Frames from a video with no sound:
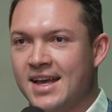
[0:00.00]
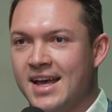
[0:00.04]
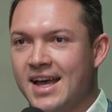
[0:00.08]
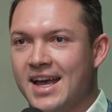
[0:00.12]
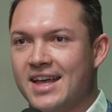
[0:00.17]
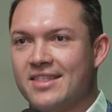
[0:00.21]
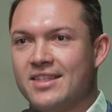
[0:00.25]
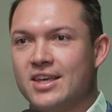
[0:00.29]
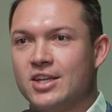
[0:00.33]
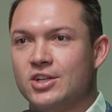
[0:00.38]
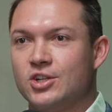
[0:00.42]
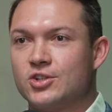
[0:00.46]

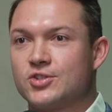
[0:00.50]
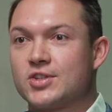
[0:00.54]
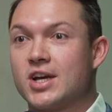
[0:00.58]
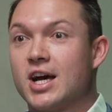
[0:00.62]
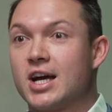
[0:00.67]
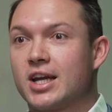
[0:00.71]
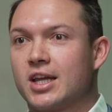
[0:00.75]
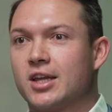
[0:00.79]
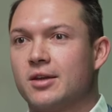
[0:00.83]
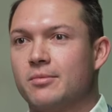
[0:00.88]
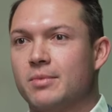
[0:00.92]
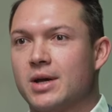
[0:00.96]
And then you're
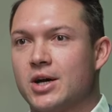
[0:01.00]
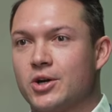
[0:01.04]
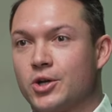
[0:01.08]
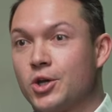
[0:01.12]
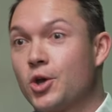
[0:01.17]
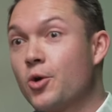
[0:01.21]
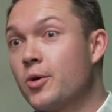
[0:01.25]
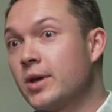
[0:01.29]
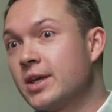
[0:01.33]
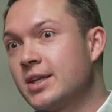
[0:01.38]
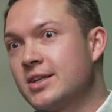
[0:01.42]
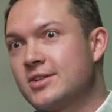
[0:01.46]
talking about
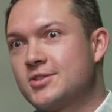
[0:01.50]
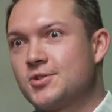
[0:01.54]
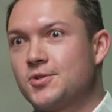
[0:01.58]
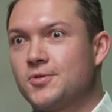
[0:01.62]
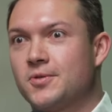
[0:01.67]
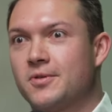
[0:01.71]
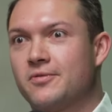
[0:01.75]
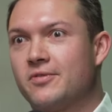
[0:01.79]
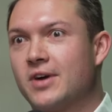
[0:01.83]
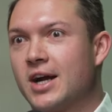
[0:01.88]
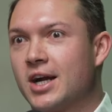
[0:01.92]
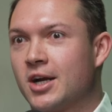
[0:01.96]
going into
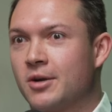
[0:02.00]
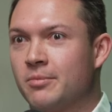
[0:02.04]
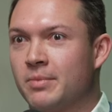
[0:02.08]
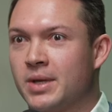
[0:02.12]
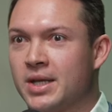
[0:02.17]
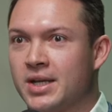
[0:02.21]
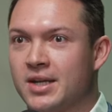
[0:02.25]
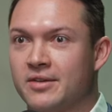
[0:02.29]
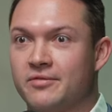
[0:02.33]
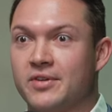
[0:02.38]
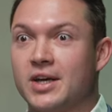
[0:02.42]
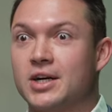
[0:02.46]
an
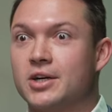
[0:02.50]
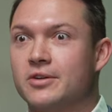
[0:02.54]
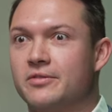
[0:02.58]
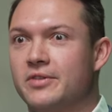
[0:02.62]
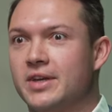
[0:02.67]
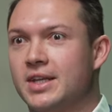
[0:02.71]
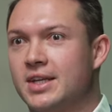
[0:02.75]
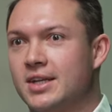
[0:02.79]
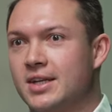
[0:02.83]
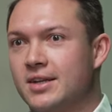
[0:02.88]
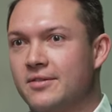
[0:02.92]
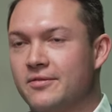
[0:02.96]
environment of
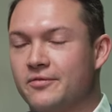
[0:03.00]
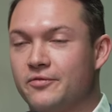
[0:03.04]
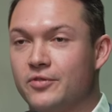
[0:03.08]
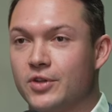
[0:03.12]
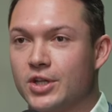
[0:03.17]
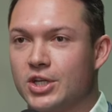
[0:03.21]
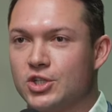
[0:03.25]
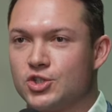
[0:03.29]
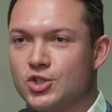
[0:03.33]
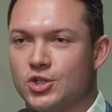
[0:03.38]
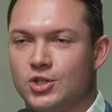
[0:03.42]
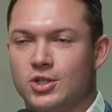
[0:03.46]
elevated
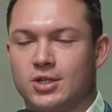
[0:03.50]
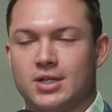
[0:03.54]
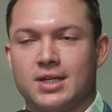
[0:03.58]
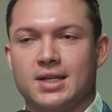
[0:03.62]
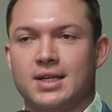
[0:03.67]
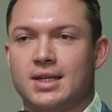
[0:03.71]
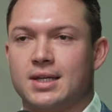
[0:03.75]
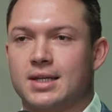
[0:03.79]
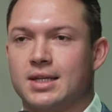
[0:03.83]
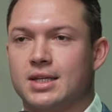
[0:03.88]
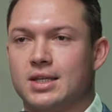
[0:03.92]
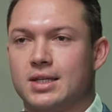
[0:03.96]
inflation. You're
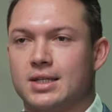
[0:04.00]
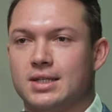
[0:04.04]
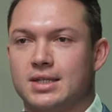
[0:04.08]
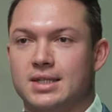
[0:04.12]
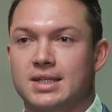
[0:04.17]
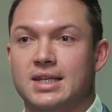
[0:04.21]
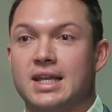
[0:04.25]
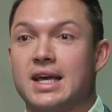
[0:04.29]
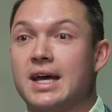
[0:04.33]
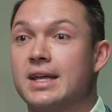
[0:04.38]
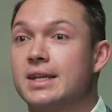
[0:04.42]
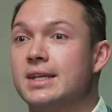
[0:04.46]
getting
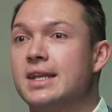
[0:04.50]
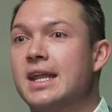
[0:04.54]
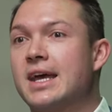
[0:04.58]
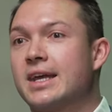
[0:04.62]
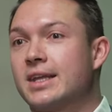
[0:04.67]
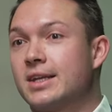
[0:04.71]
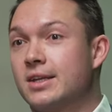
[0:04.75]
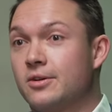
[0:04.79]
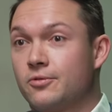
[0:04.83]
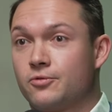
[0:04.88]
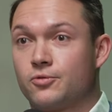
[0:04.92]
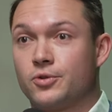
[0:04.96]
a
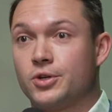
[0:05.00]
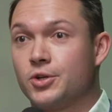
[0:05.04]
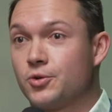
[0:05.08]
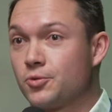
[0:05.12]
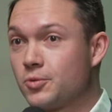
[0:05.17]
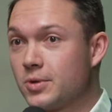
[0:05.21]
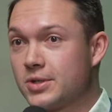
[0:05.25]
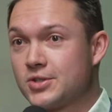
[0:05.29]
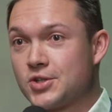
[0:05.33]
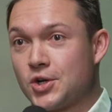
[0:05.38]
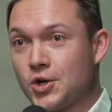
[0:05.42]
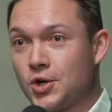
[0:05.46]
negative real
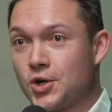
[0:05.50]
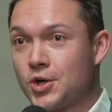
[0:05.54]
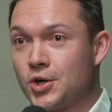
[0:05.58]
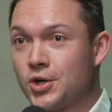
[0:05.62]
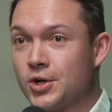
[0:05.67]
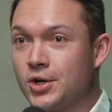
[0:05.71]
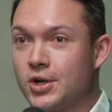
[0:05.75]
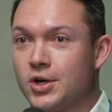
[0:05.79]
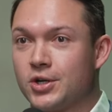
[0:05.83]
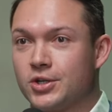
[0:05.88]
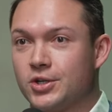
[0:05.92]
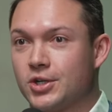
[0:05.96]

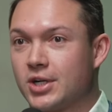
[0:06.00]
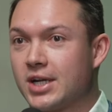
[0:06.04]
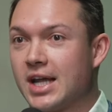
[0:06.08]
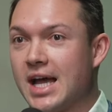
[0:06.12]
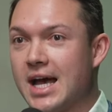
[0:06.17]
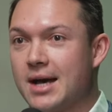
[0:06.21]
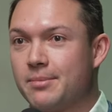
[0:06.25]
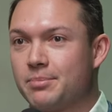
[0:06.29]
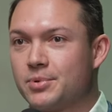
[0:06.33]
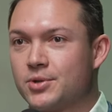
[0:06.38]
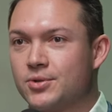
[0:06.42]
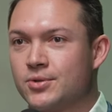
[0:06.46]
return on your
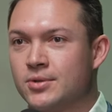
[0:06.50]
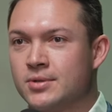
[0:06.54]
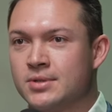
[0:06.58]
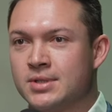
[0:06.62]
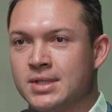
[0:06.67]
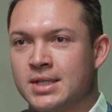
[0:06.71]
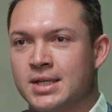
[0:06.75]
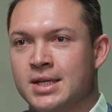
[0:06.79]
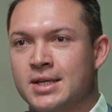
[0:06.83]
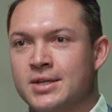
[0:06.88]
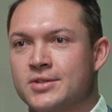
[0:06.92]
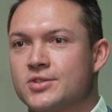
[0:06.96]
capital.
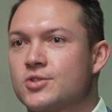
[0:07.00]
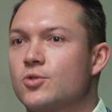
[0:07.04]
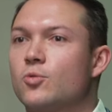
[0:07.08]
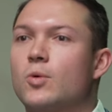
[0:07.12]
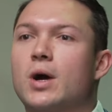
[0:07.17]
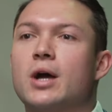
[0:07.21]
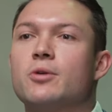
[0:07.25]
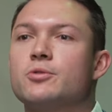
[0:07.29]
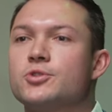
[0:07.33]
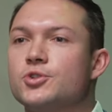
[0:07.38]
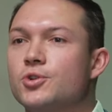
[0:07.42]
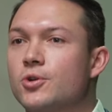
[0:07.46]
So
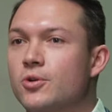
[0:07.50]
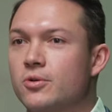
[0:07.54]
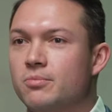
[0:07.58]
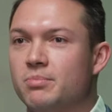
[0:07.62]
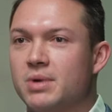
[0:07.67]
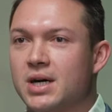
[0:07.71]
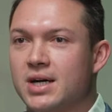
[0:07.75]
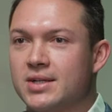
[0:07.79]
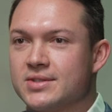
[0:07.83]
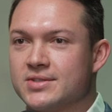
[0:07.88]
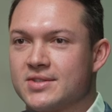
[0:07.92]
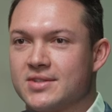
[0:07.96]
why would you own
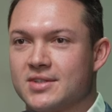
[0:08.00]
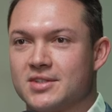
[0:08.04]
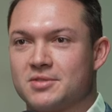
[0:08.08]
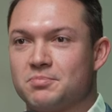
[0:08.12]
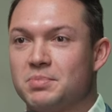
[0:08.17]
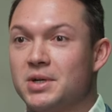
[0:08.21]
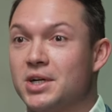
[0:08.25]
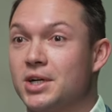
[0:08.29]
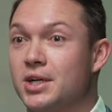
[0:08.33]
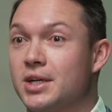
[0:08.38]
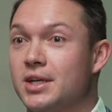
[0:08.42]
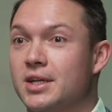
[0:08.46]
bonds in this
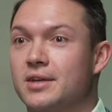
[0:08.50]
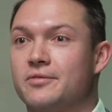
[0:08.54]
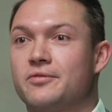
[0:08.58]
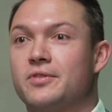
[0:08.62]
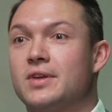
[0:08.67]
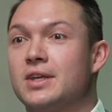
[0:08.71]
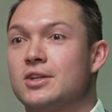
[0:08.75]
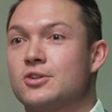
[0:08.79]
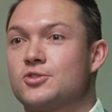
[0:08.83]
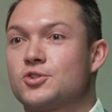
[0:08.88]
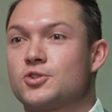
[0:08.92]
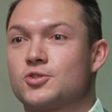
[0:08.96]
period? If
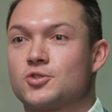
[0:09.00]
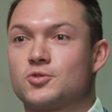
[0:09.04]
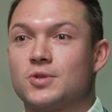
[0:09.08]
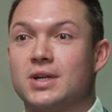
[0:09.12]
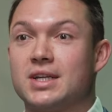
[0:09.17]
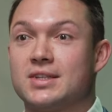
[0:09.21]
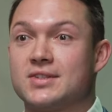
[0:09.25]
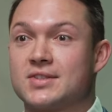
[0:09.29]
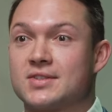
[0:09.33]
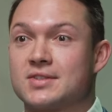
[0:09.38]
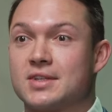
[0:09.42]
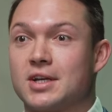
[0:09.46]
interest
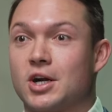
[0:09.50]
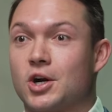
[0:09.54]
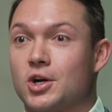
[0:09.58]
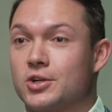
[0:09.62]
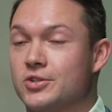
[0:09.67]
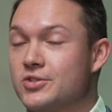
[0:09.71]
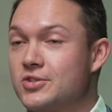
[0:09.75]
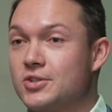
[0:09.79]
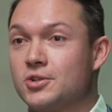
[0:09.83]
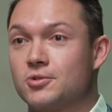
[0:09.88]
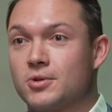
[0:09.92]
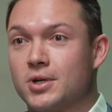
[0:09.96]
rates are
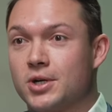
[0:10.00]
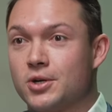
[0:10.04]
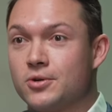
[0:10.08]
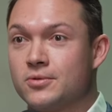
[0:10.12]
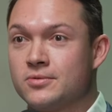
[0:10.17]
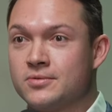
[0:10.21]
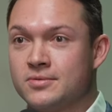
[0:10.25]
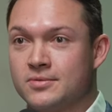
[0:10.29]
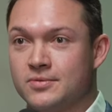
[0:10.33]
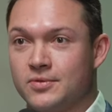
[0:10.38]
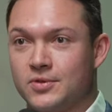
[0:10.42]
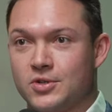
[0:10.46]

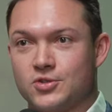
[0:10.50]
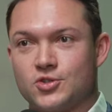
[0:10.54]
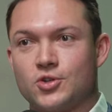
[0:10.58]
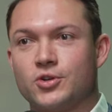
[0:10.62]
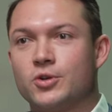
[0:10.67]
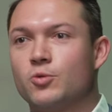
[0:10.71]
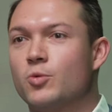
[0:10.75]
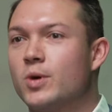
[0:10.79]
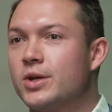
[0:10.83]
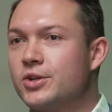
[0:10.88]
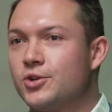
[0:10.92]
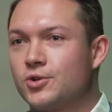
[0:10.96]
zero, there's
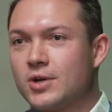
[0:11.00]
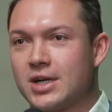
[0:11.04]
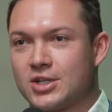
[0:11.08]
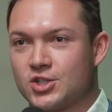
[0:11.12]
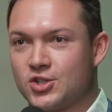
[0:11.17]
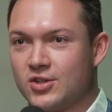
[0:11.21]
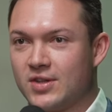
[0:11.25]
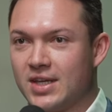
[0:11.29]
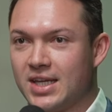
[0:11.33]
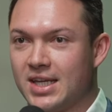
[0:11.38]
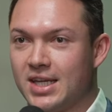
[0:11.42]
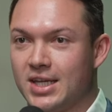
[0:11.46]
only one
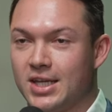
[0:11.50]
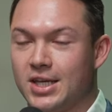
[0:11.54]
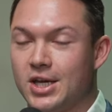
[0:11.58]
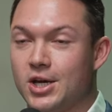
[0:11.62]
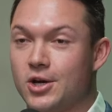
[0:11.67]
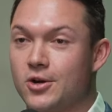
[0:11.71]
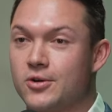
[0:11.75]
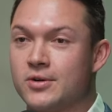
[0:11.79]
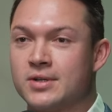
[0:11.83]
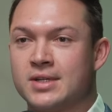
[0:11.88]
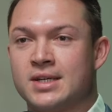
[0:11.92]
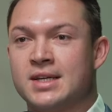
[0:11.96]
direction they can
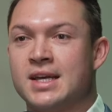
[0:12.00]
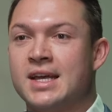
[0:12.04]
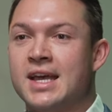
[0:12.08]
go.